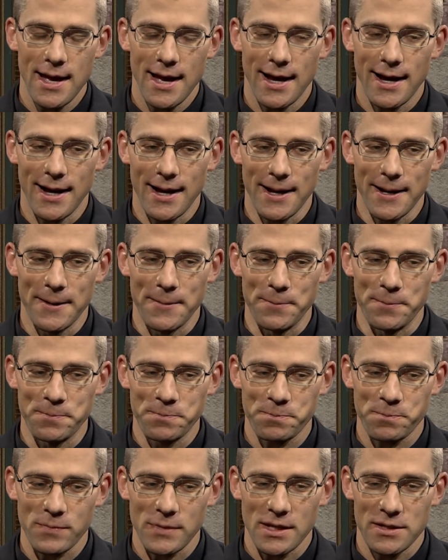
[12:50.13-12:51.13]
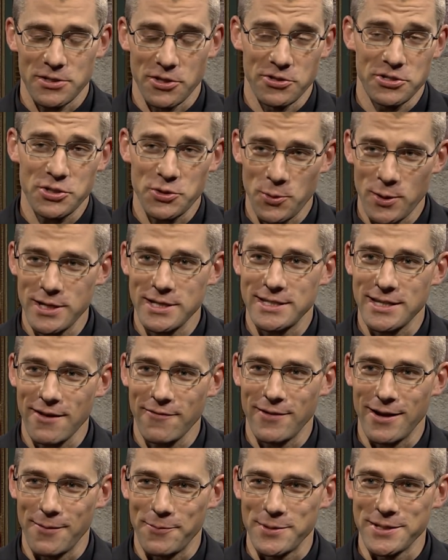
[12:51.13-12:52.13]
Wow. Um, so there's
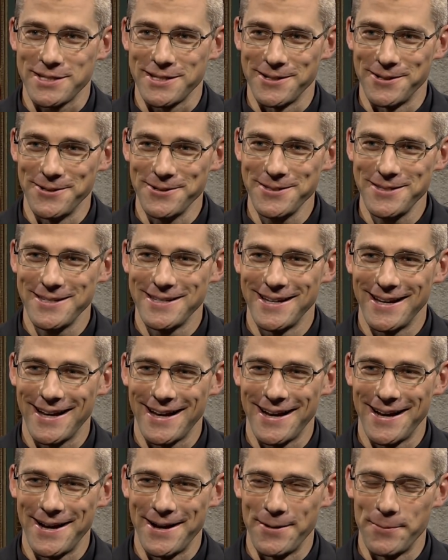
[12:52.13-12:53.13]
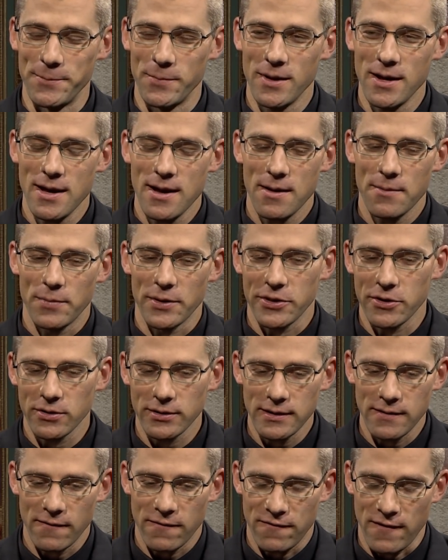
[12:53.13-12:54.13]
27 episodes, um, but they're
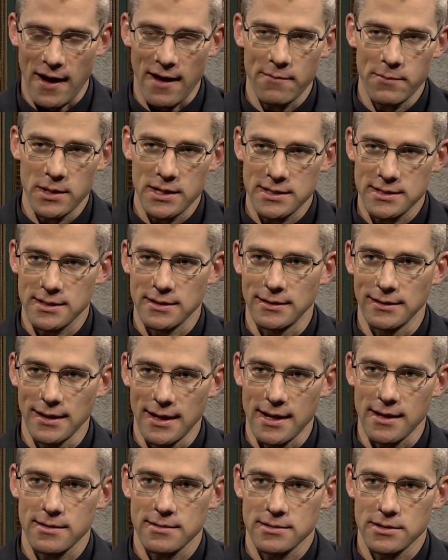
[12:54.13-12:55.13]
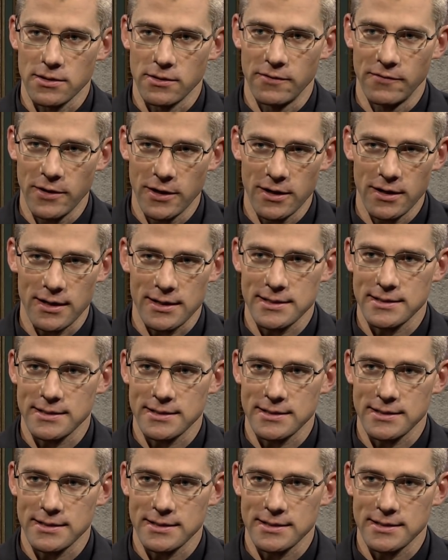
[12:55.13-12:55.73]
only five minutes in length, so they're very yeah.